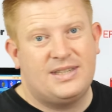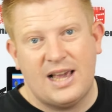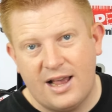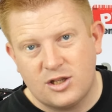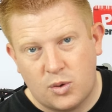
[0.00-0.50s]

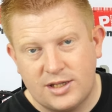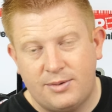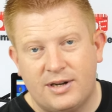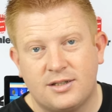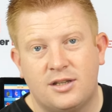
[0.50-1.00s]
10-20
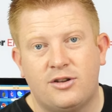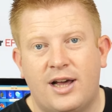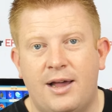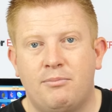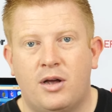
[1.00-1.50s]
minutes to do
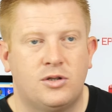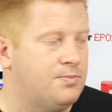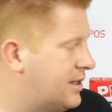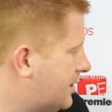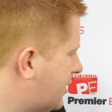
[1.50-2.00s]
that in most
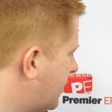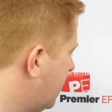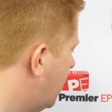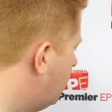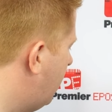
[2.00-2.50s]
businesses.
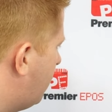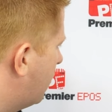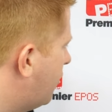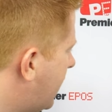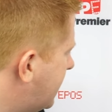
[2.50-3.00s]
We've
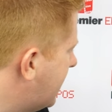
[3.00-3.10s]
just done it in